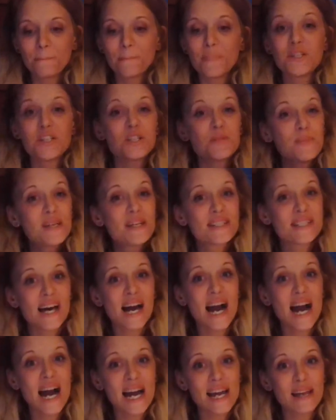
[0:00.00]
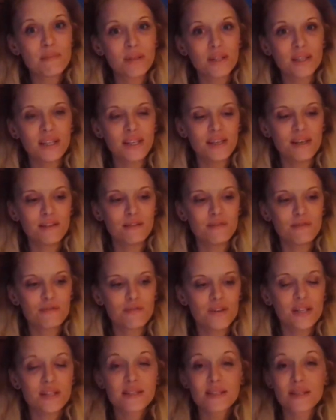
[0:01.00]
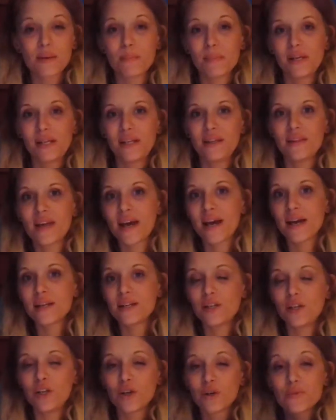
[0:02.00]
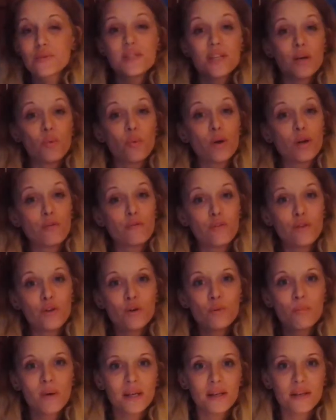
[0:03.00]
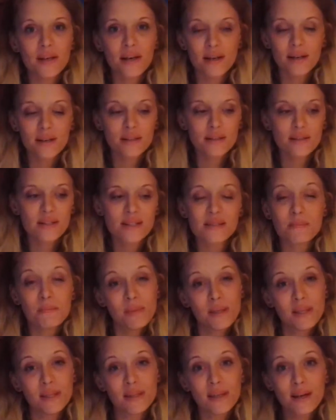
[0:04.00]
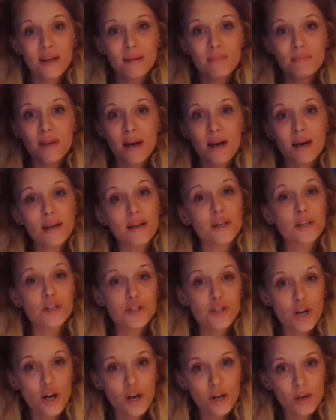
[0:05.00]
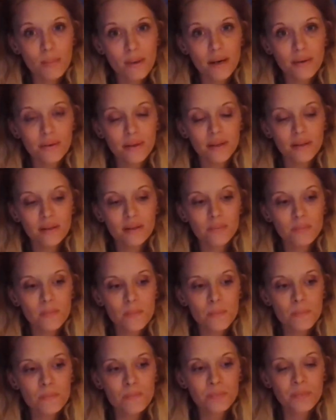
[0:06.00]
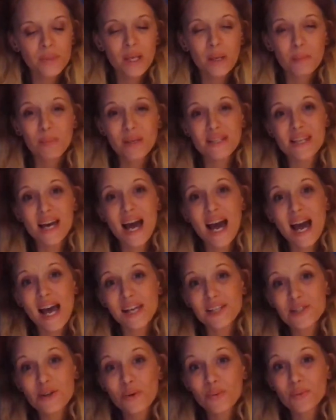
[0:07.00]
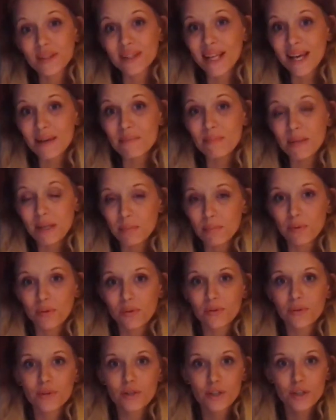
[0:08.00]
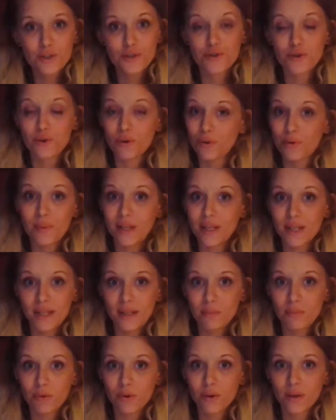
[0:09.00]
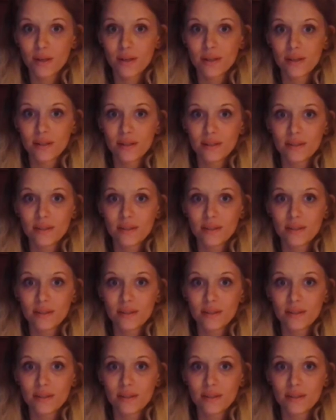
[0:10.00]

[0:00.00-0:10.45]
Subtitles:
But just because I believe in somebody that, say one of you might not, doesn't mean that I'm not going to talk about it. Because I don't let people control me anymore.